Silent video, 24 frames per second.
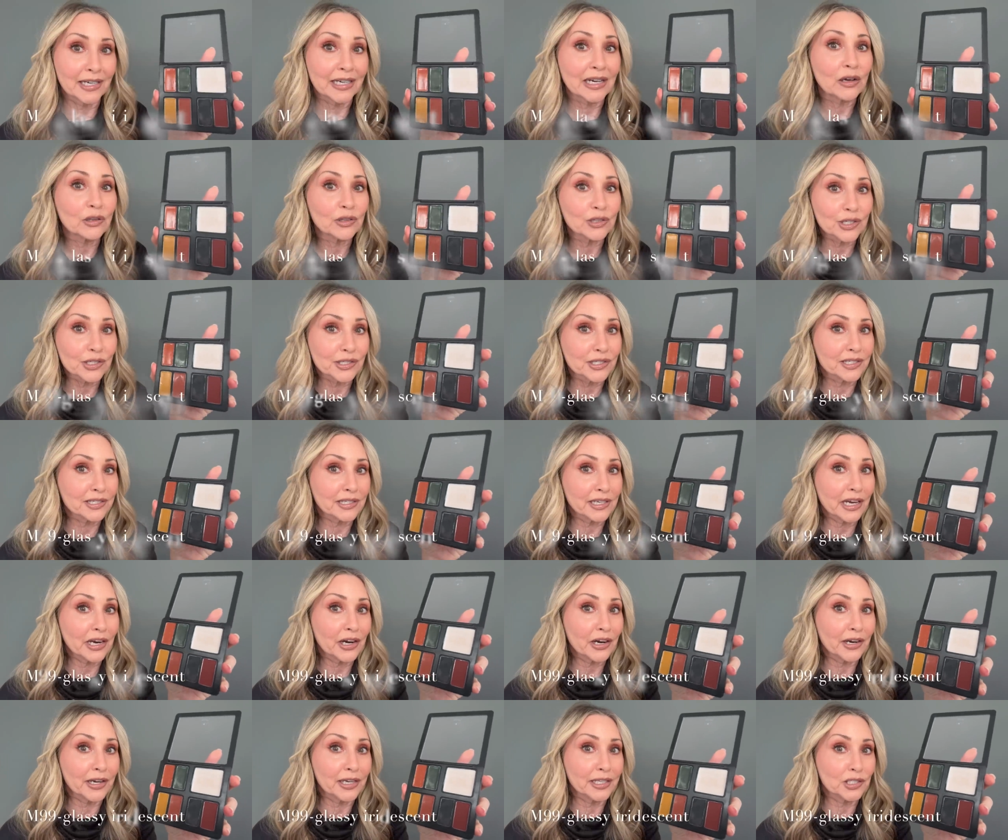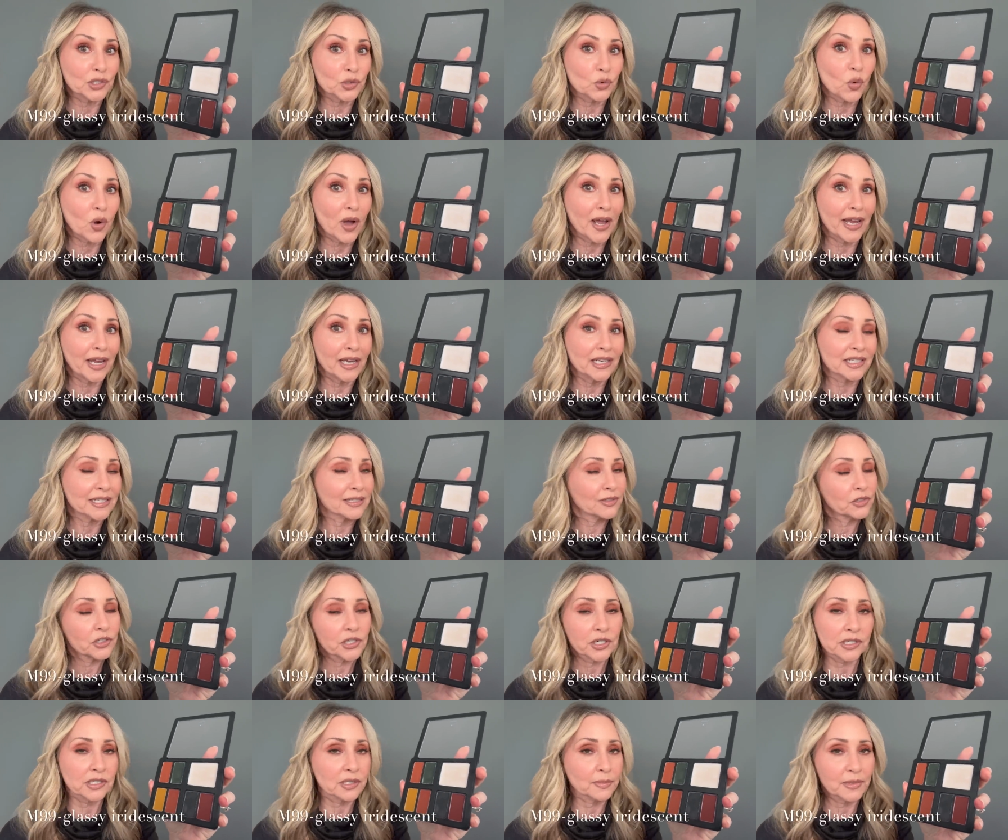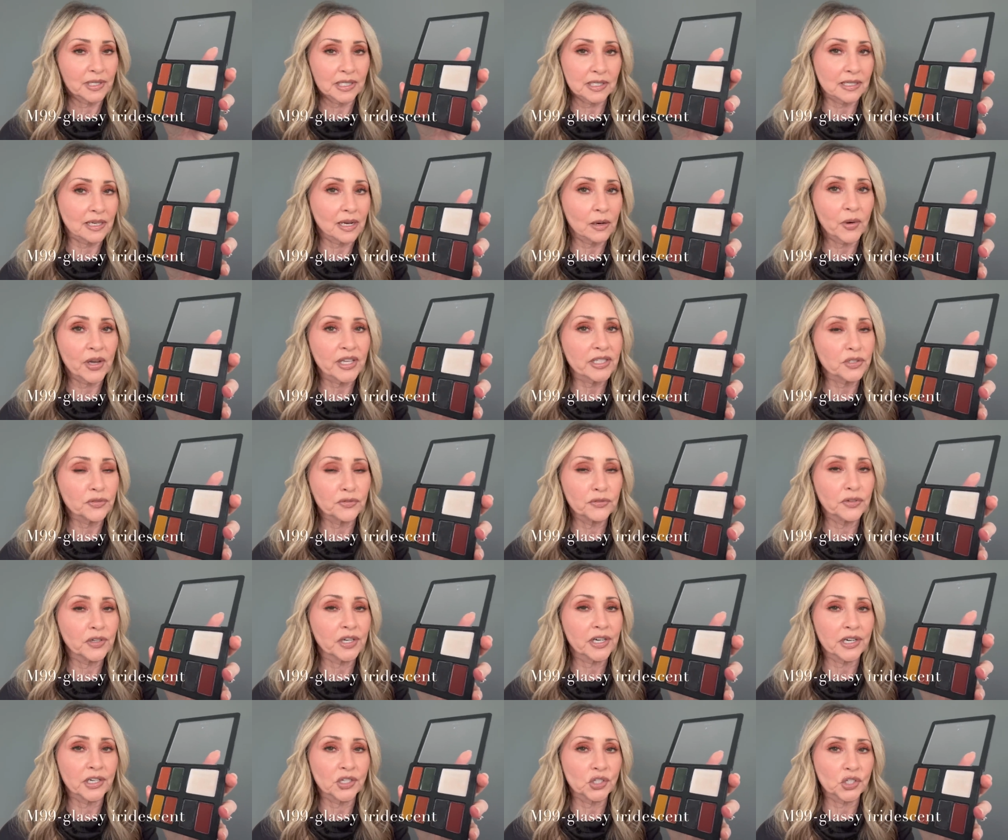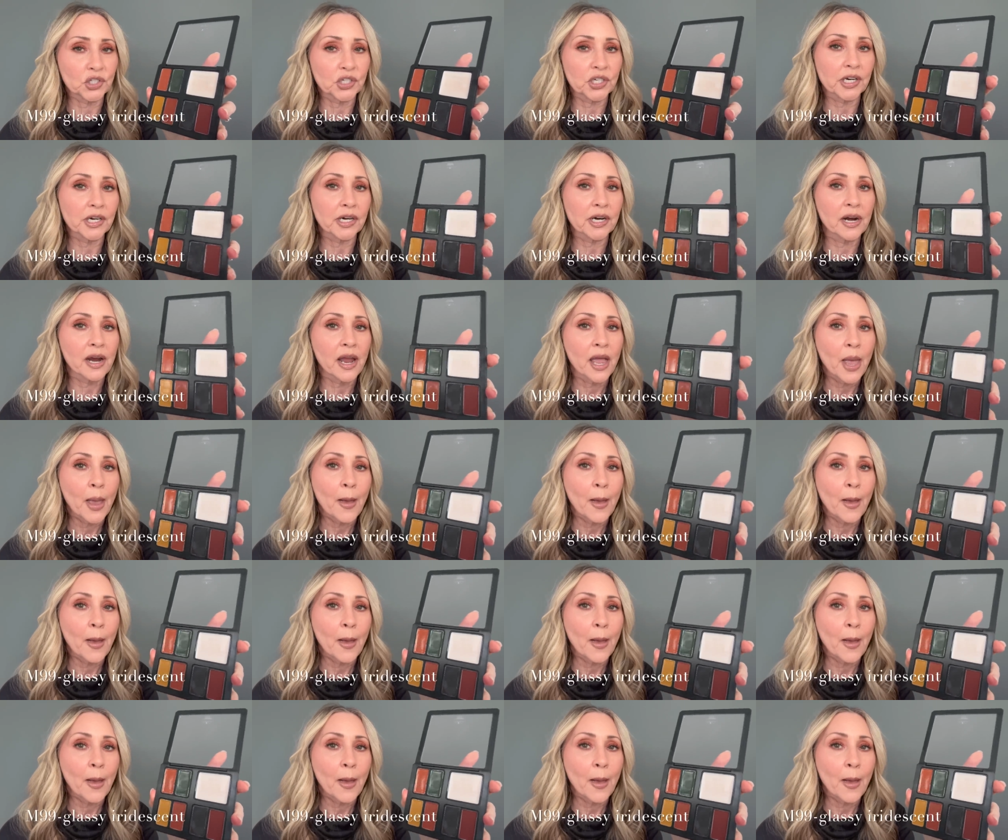Now it looks scary. It's white. Trust me, it's not white. It's very sheer.